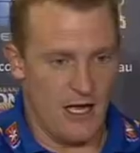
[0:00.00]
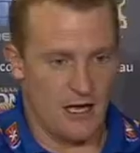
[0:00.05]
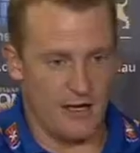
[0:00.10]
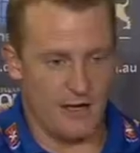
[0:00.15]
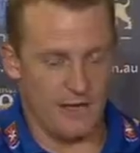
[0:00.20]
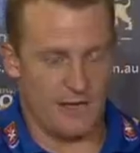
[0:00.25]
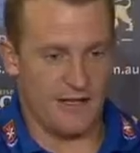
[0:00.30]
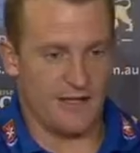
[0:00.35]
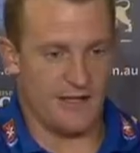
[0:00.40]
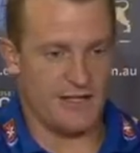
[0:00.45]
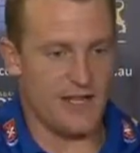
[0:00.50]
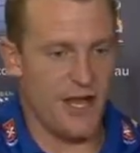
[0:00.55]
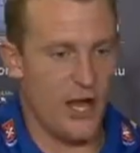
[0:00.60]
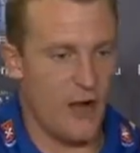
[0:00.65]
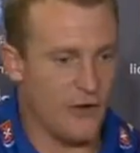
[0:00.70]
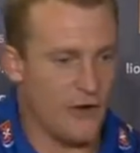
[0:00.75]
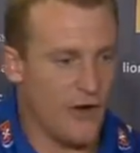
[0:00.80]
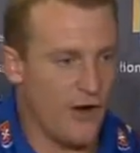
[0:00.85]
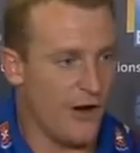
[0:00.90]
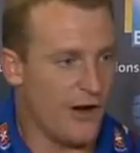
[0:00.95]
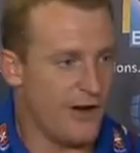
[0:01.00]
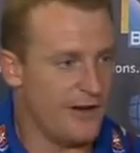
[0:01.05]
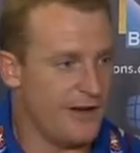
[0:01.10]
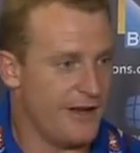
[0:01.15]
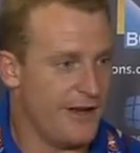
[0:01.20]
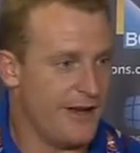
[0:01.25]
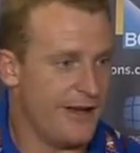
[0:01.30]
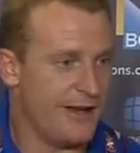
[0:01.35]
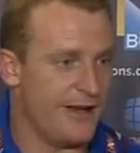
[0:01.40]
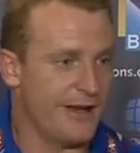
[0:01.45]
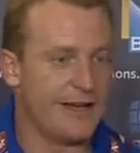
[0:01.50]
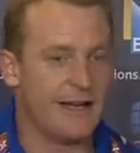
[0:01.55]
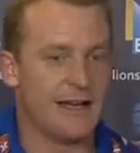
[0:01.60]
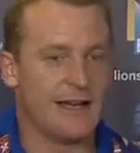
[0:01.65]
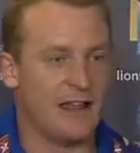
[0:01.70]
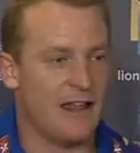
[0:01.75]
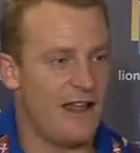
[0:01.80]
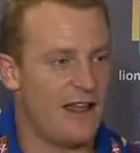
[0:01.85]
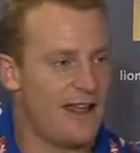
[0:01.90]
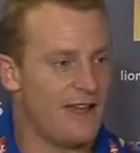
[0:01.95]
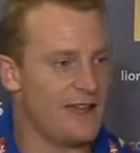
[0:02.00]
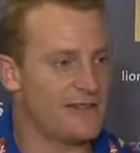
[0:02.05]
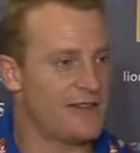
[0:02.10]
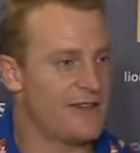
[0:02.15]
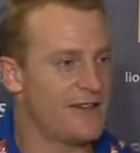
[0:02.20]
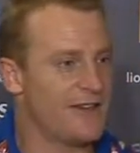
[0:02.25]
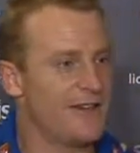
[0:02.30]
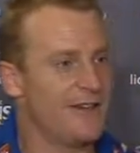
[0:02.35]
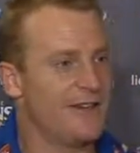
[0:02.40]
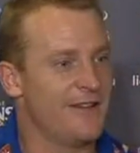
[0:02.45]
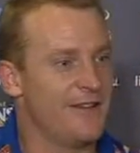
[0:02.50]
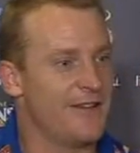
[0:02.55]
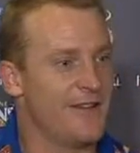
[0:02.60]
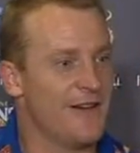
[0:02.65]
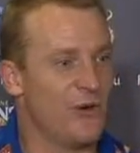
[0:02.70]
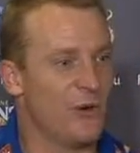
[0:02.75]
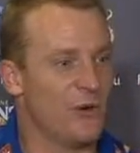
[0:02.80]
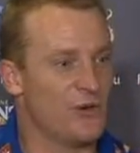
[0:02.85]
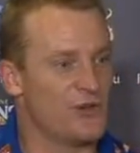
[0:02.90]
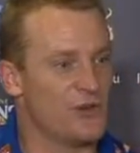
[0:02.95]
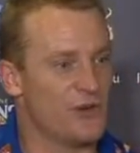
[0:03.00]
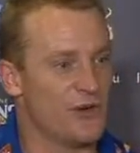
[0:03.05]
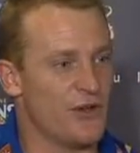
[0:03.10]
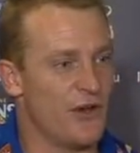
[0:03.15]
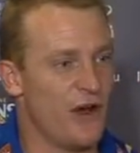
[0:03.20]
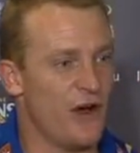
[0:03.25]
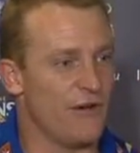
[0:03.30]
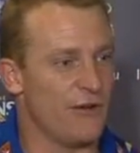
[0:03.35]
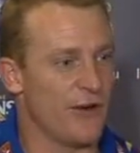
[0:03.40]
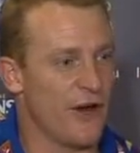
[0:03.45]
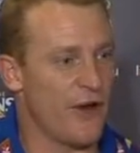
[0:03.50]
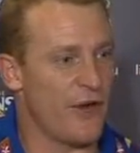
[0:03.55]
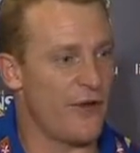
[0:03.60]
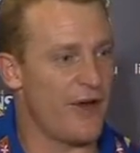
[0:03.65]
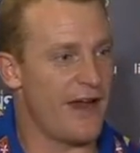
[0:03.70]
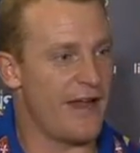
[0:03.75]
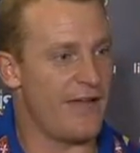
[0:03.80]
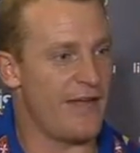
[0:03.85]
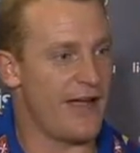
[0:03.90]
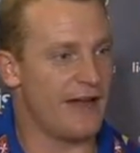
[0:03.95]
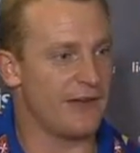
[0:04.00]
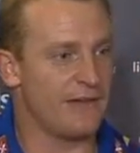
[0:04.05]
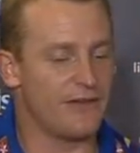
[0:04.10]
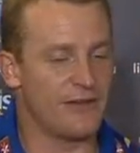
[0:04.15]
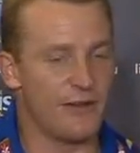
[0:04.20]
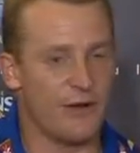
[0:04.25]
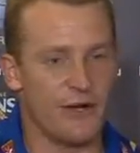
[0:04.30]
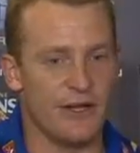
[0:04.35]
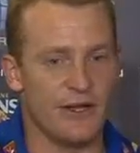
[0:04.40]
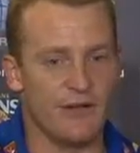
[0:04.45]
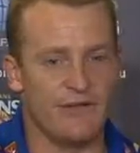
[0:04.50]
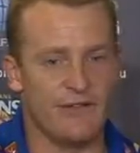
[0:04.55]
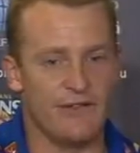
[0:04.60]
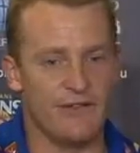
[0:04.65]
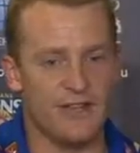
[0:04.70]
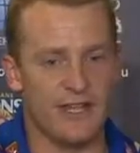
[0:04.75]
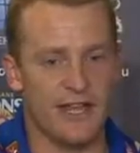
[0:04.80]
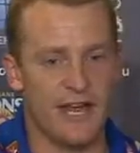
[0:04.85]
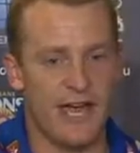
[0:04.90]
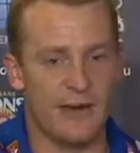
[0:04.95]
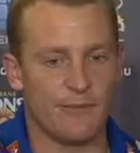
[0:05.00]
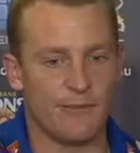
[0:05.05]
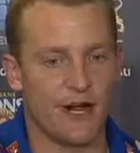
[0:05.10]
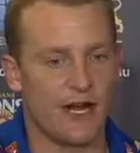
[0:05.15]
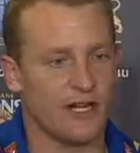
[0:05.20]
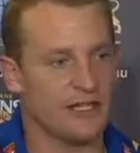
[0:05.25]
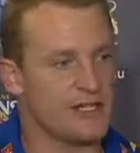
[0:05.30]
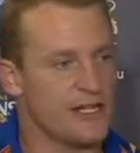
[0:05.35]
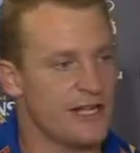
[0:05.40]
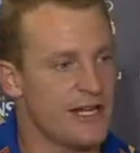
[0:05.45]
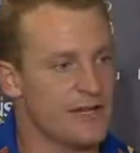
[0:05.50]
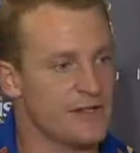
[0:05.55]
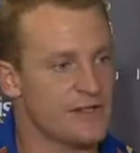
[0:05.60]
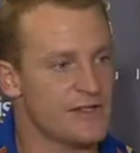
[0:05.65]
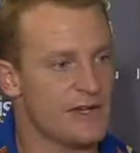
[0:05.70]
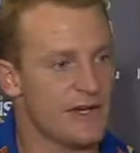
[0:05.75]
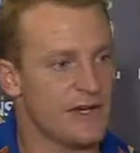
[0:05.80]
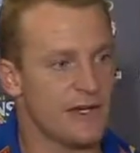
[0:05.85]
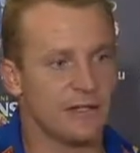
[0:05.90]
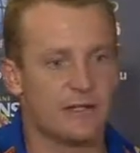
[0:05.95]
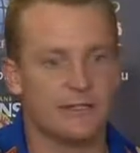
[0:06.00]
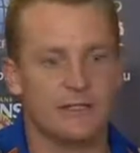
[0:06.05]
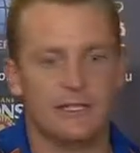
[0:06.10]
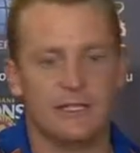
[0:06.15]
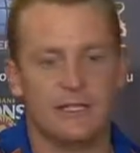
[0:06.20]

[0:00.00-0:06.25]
I think it's the 09 class, they're all sort of hovering around that 30 to 50 game range now. So,